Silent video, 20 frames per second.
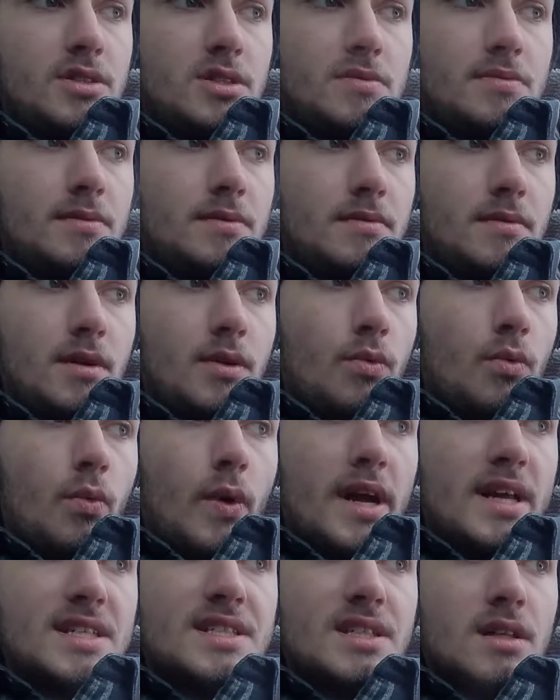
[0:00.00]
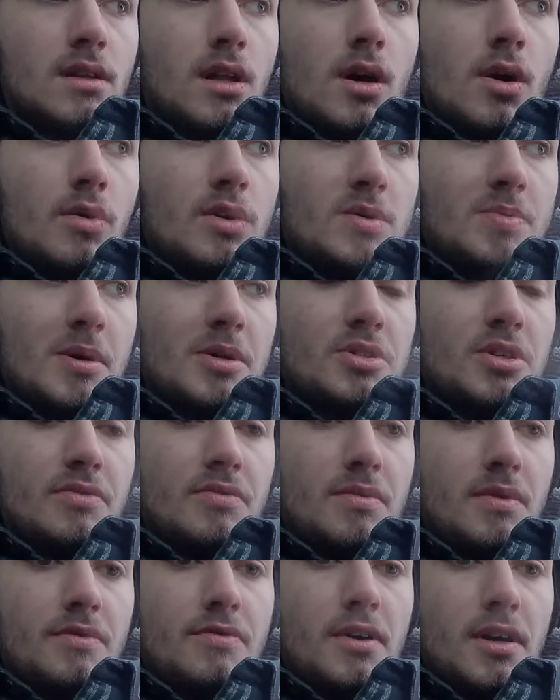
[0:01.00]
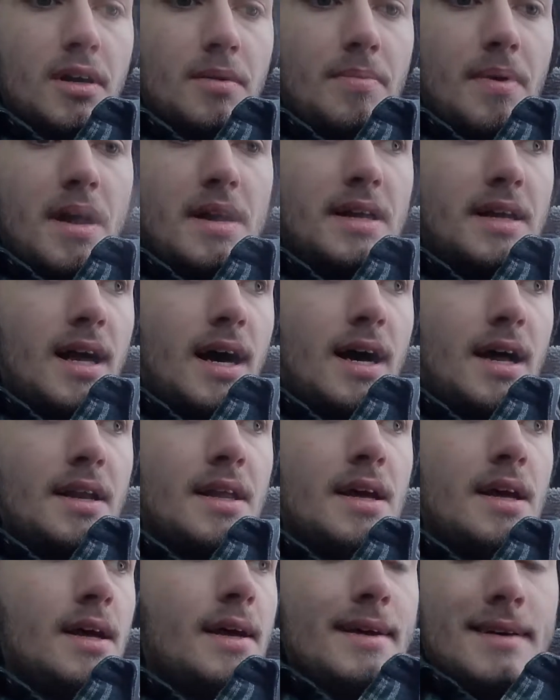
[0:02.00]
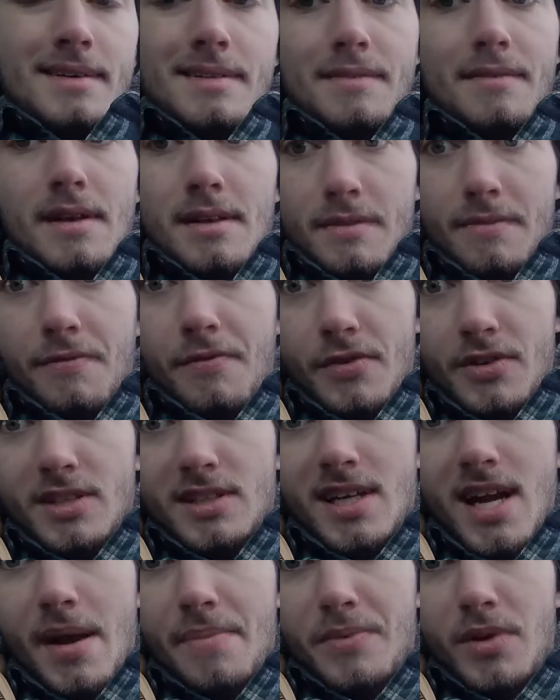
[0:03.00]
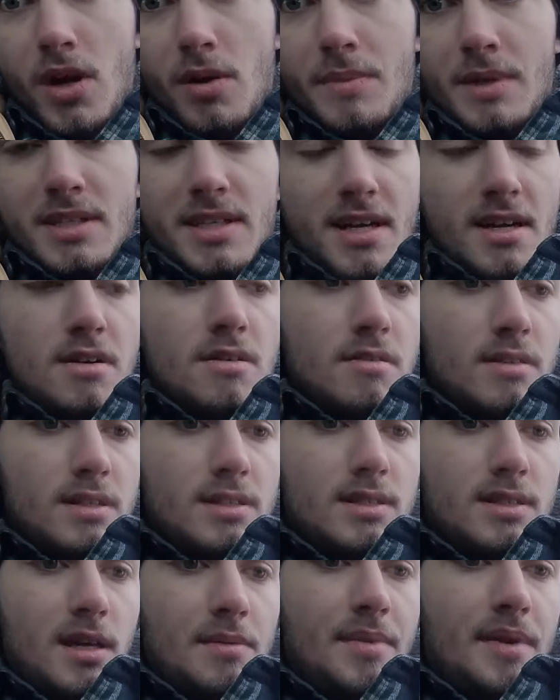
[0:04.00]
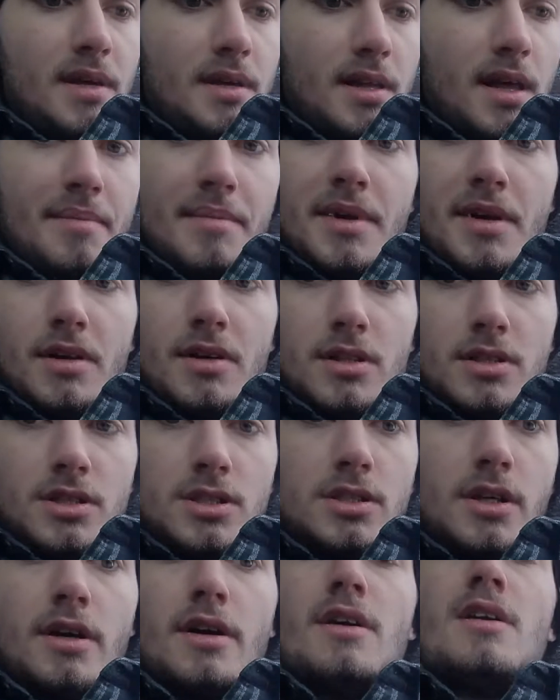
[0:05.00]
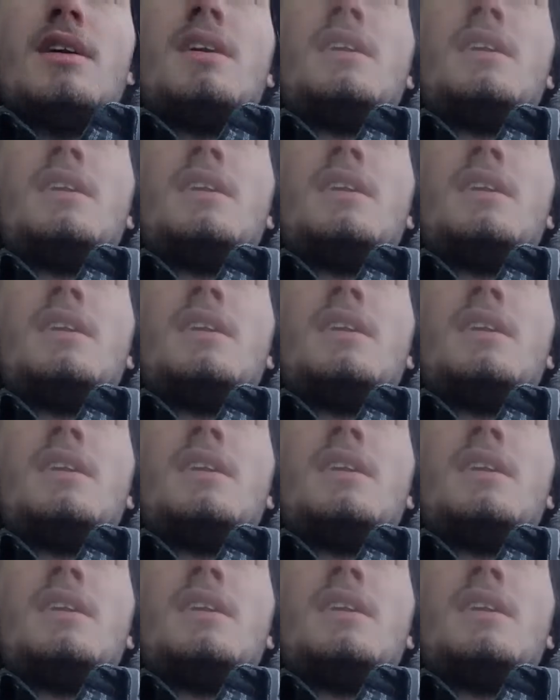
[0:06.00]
just in waste alone, especially from the fucking Pentagon. If we stopped arming terrorists, that'd be a good start.